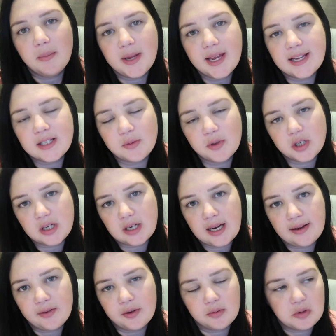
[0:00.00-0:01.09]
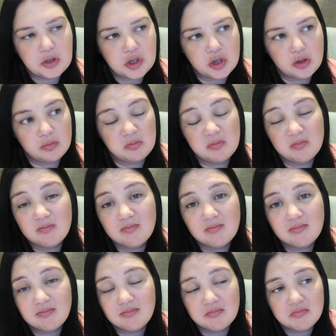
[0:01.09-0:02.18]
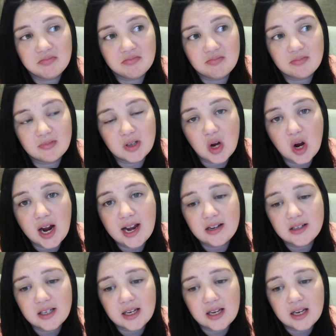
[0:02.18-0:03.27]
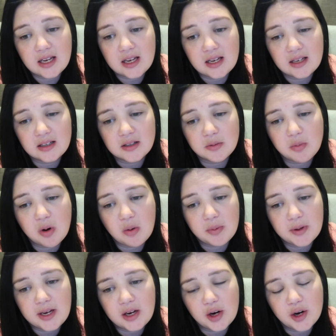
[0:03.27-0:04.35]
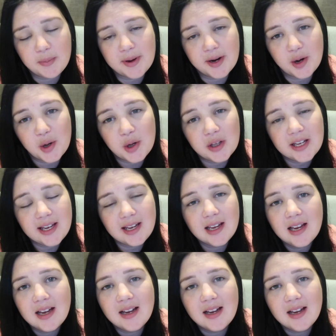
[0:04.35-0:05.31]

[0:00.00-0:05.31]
yeah, so we're just going to have a chilled night and probably go to bed early.